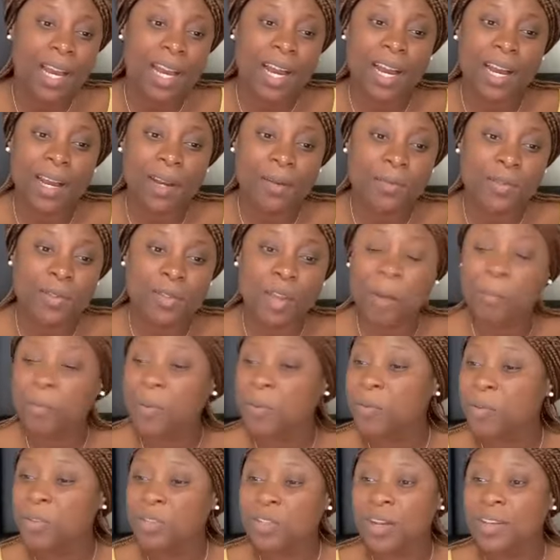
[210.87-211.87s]
Some
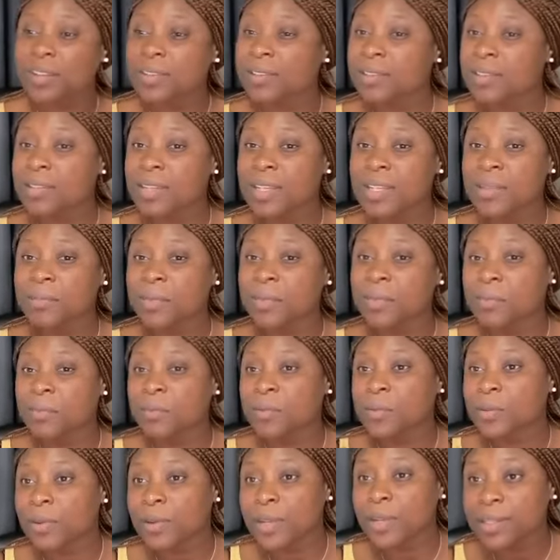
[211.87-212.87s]
people just need
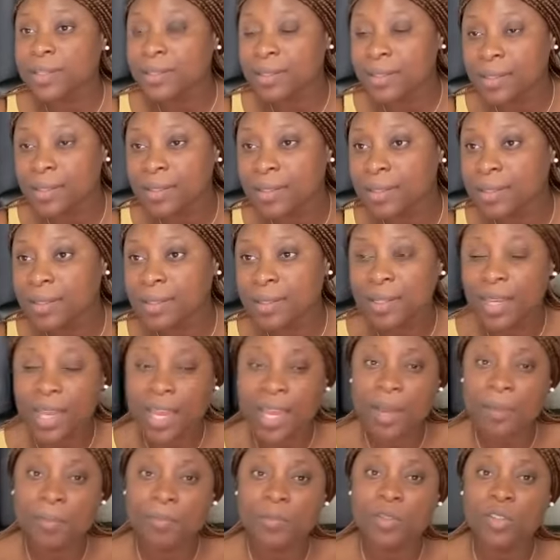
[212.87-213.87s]
people to listen to
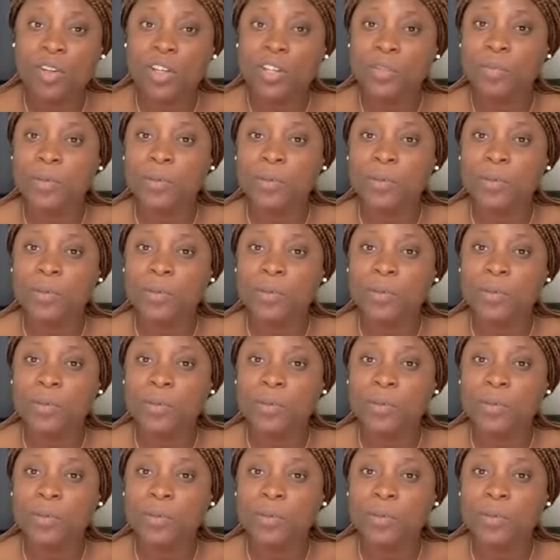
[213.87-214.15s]
them.